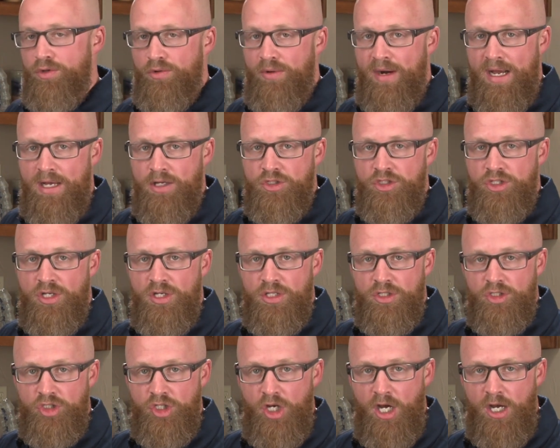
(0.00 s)

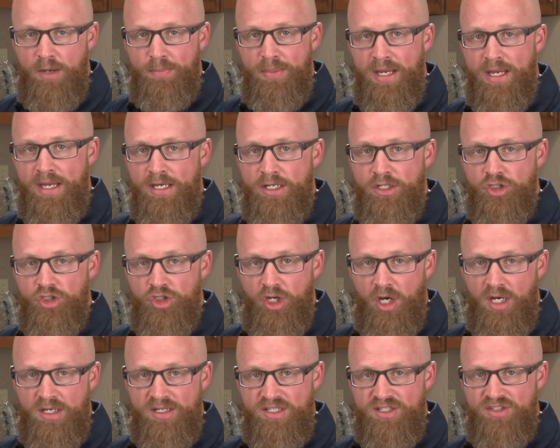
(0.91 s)
neuralgia, jaw pain,
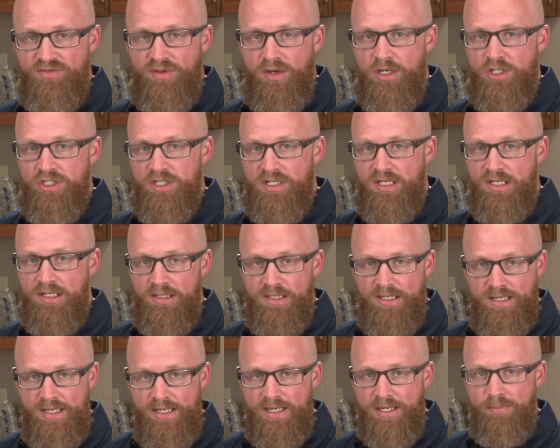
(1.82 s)
jaw dysfunction,
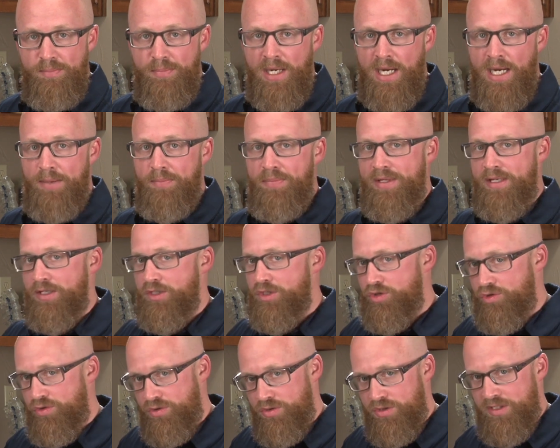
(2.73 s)
clicking and
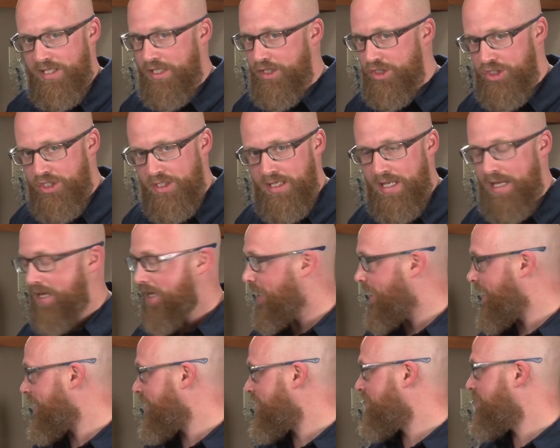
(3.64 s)
popping, tension
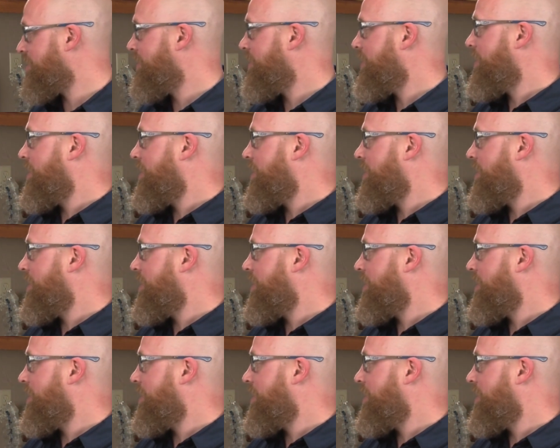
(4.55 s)
headaches,